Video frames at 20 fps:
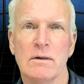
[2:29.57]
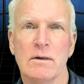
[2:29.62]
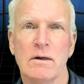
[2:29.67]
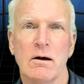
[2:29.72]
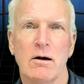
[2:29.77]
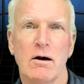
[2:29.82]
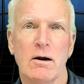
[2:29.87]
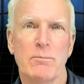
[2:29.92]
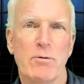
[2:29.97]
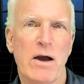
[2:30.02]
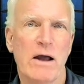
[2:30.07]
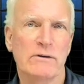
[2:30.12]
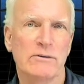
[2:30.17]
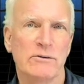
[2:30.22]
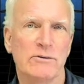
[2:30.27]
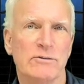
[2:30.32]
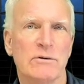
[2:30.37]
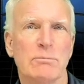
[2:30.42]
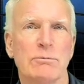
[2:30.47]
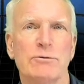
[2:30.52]
All right,
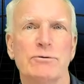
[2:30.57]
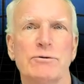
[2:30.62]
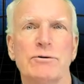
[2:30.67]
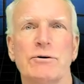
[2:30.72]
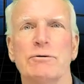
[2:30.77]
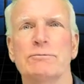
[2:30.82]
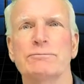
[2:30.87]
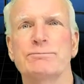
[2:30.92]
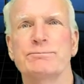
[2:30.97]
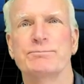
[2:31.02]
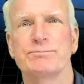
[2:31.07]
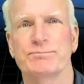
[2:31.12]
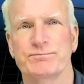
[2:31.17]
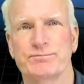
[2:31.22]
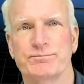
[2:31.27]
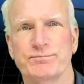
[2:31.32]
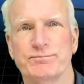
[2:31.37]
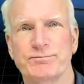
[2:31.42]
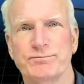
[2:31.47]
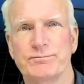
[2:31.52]
practice number two.
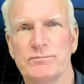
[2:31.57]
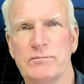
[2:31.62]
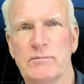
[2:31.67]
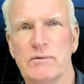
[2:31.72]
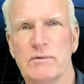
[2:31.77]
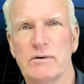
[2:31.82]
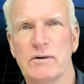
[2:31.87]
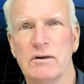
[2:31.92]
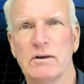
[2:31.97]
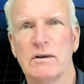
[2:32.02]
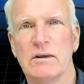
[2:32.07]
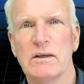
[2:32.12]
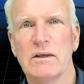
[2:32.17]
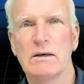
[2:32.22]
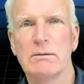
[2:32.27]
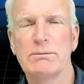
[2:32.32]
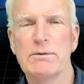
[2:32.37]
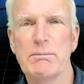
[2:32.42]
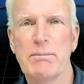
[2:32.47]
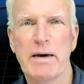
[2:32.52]

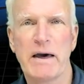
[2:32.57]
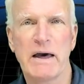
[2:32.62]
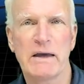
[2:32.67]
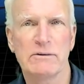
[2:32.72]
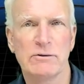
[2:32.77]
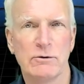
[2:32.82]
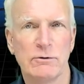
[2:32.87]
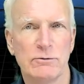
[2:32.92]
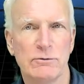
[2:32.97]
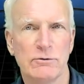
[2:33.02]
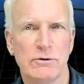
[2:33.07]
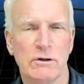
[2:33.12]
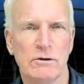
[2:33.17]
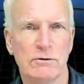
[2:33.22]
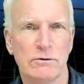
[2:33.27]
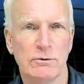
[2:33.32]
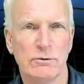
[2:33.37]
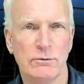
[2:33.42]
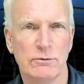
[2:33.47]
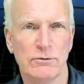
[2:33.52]
Give the bad news in
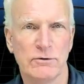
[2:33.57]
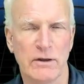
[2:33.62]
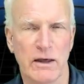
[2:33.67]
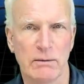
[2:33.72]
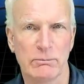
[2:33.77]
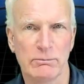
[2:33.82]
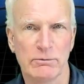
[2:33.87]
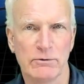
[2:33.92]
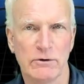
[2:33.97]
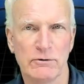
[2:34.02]
two steps.